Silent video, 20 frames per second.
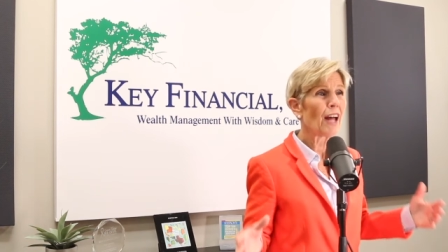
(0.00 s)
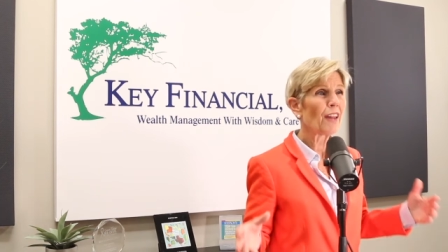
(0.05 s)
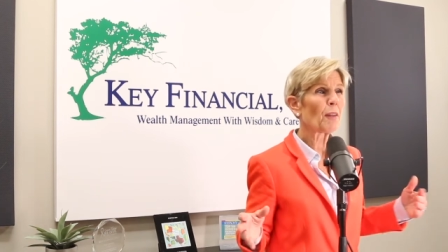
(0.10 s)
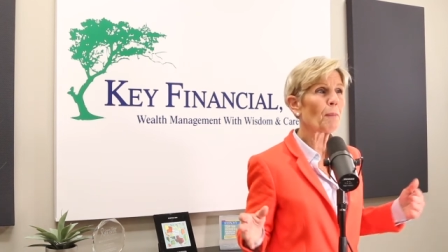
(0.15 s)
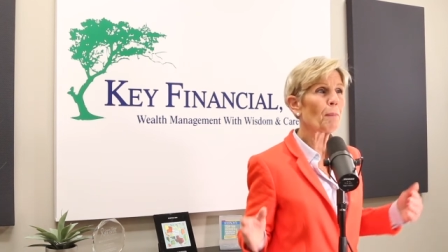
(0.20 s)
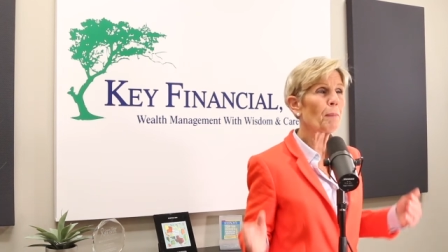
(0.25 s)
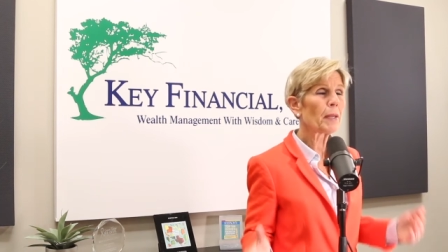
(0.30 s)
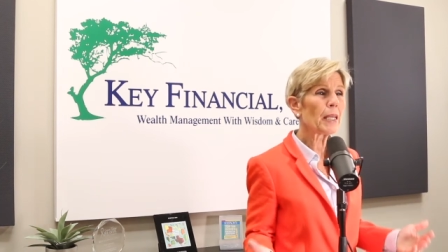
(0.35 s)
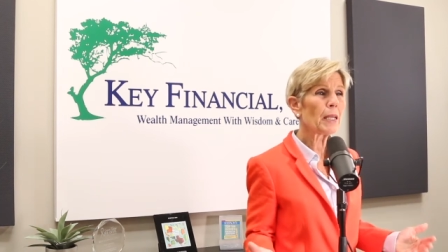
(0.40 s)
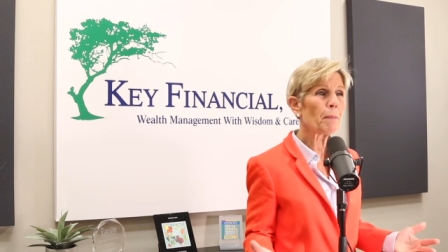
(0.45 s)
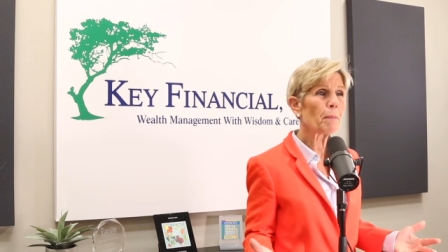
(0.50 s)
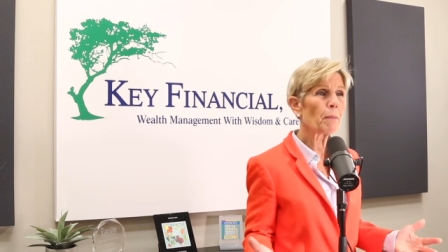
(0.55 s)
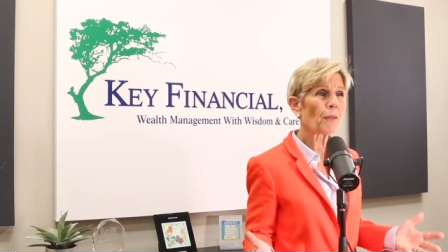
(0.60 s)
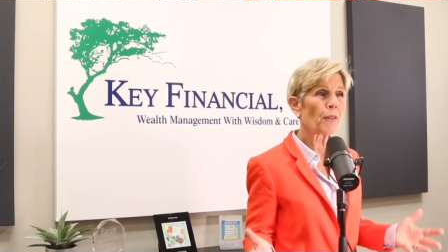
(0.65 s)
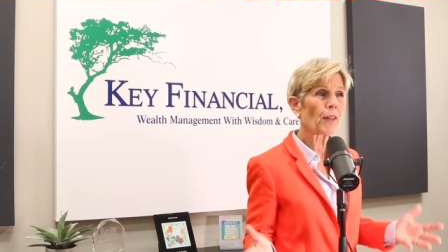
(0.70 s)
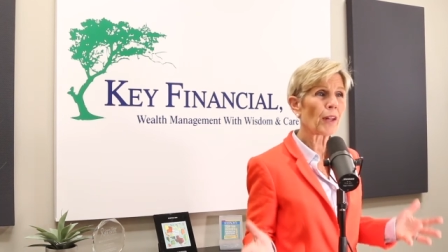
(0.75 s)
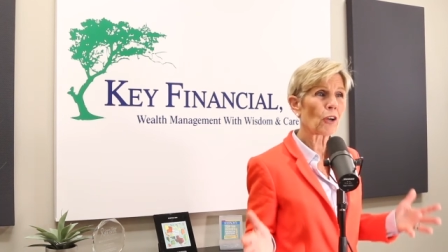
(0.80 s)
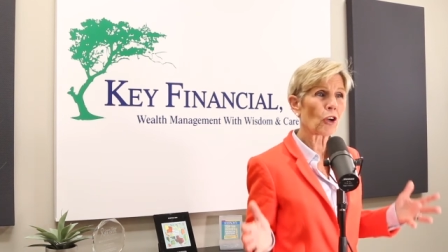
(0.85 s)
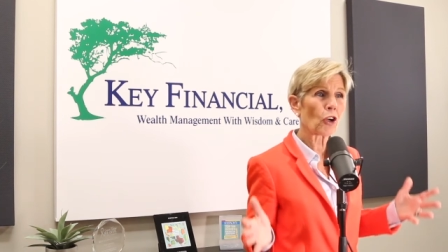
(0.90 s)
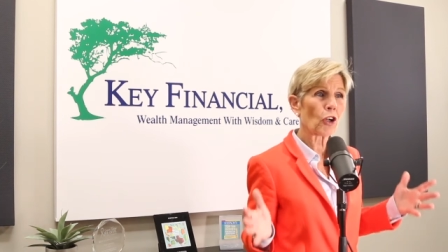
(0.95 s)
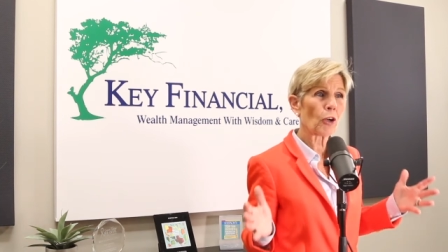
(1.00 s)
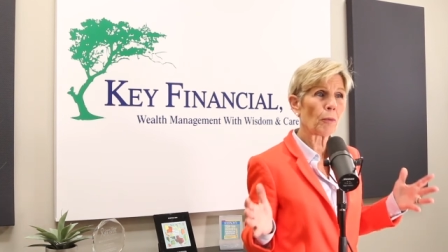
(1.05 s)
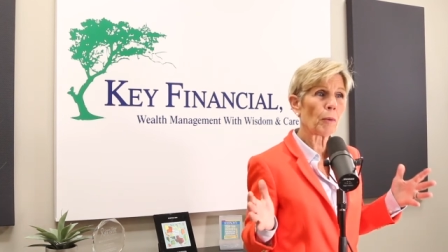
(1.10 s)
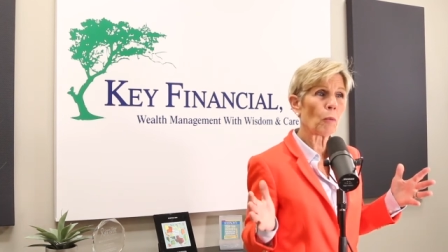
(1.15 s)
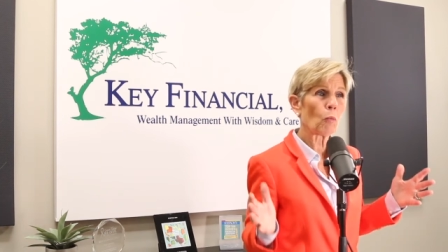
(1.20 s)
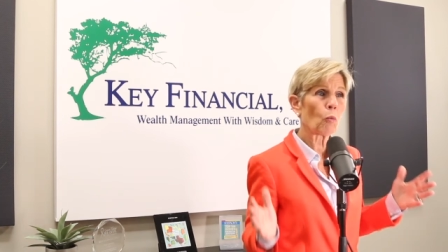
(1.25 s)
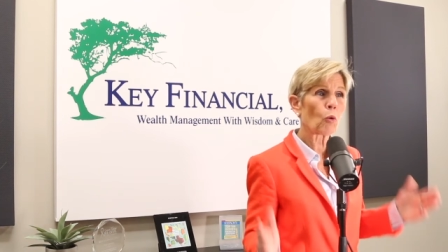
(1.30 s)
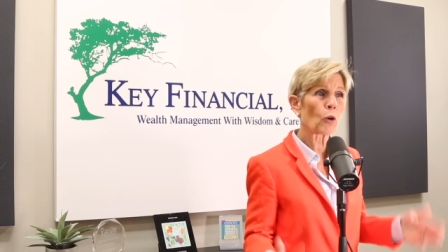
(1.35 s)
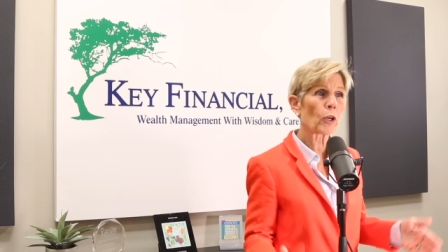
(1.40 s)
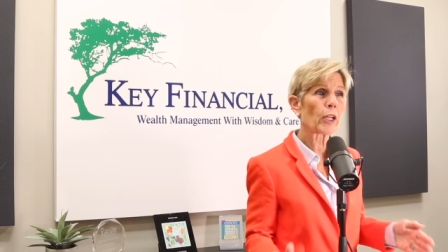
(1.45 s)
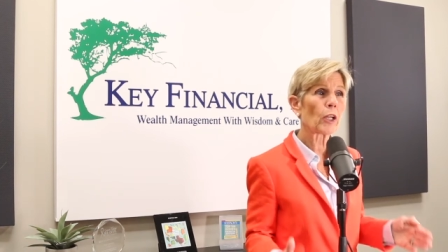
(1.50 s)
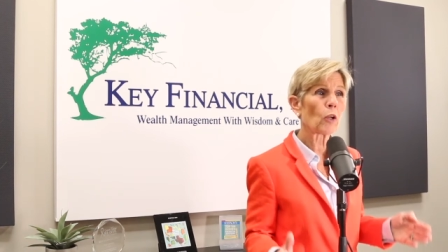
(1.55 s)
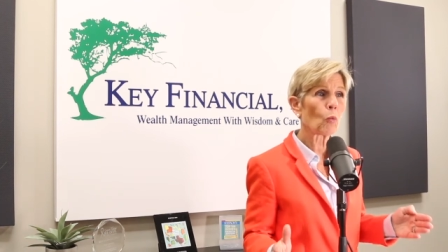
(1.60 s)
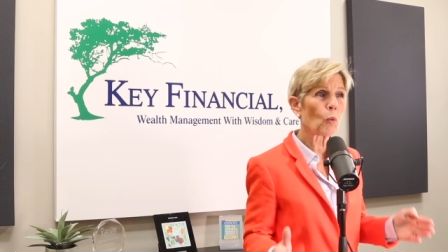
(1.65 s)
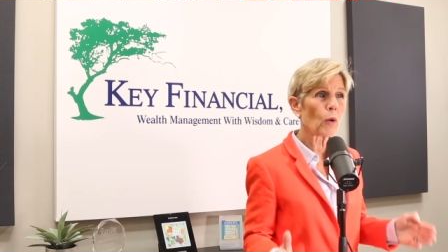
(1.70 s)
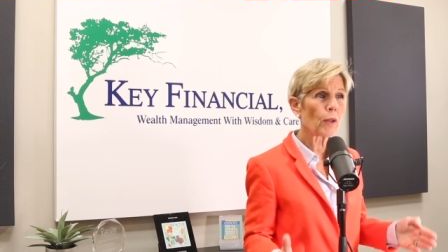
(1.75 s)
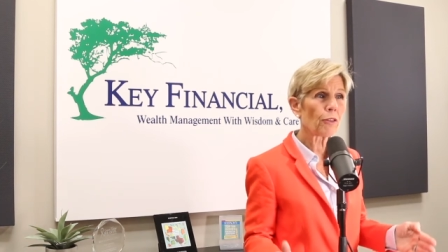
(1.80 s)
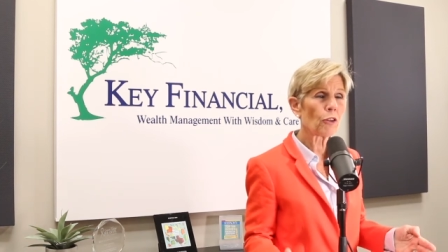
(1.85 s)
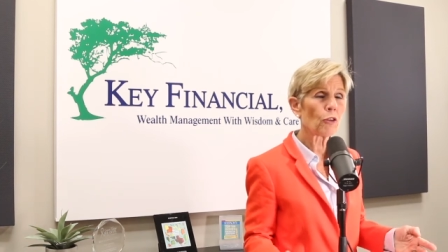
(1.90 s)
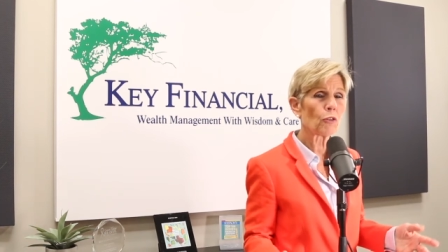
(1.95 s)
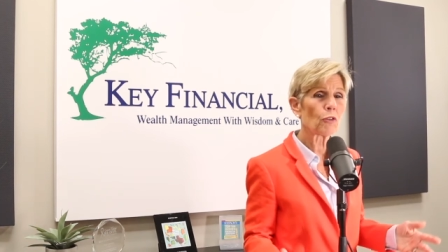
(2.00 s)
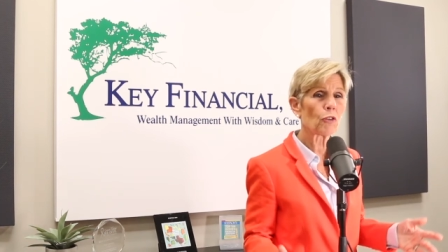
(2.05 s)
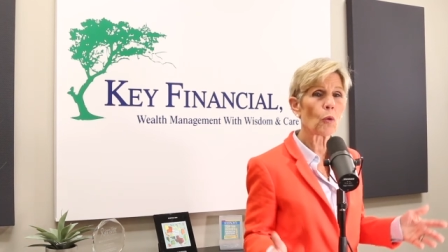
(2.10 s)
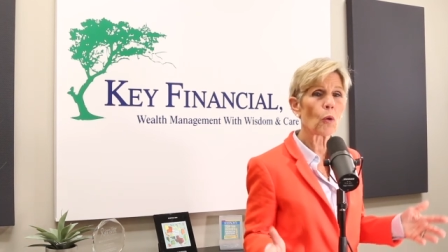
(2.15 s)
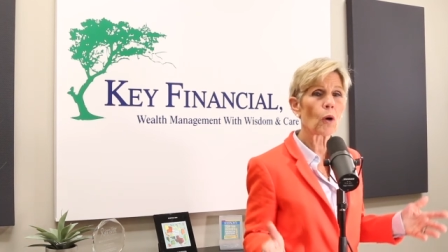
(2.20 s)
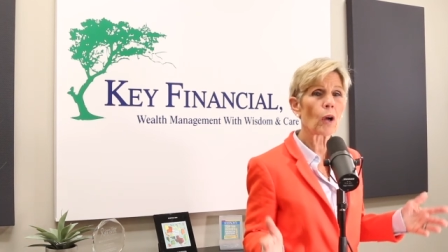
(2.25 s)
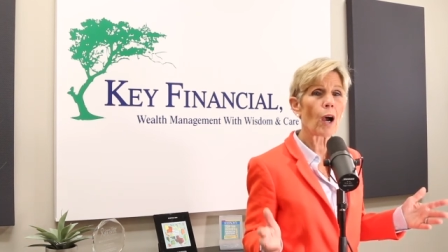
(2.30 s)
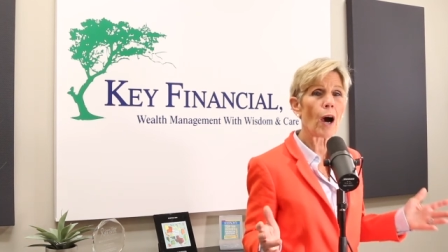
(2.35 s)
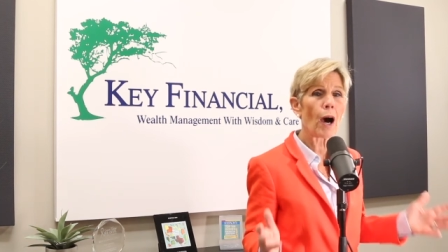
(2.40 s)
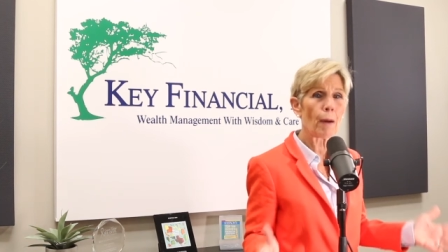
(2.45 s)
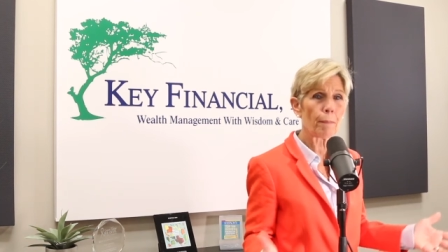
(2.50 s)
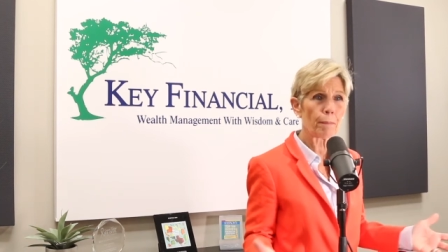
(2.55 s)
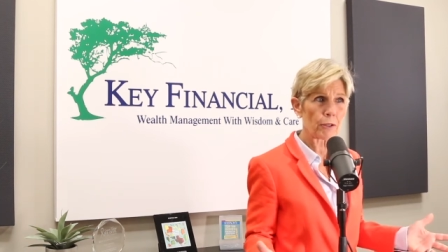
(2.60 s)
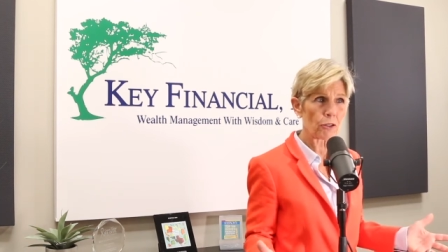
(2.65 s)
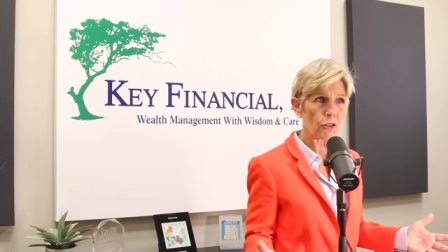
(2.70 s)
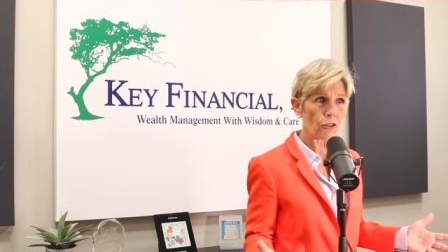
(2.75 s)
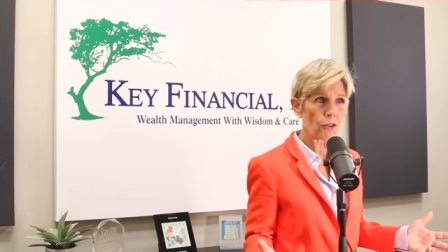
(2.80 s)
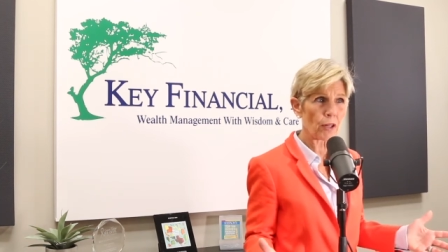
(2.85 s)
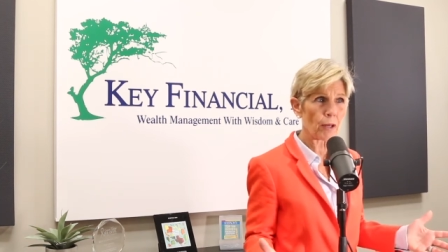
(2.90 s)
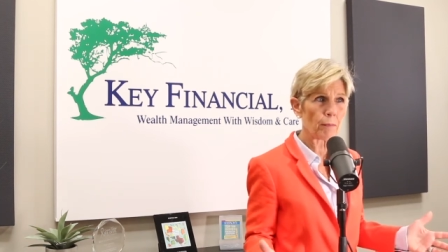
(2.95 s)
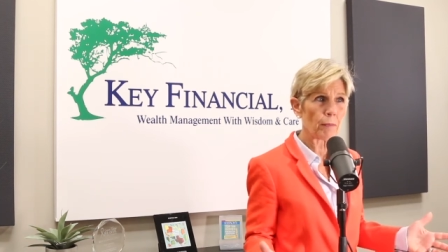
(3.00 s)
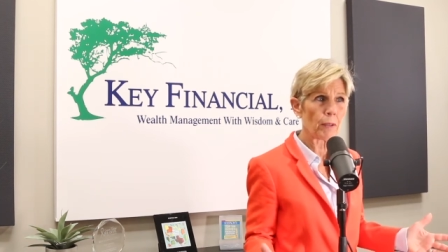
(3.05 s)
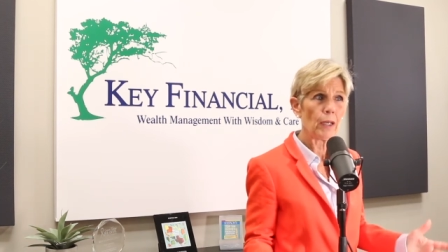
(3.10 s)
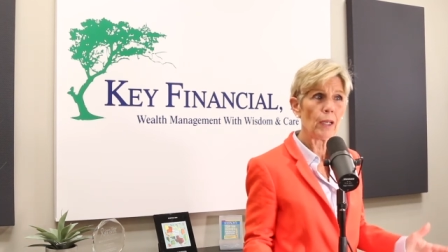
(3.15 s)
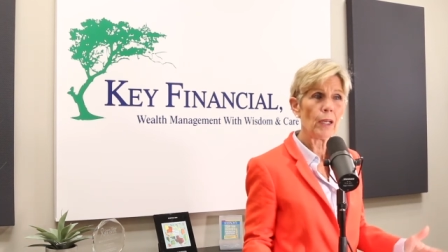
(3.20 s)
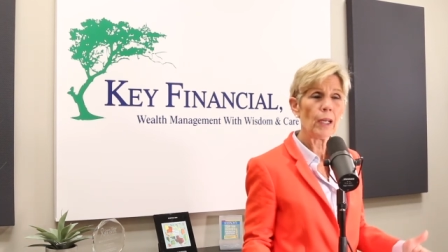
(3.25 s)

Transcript: the people that are going to be working with you to accomplish them.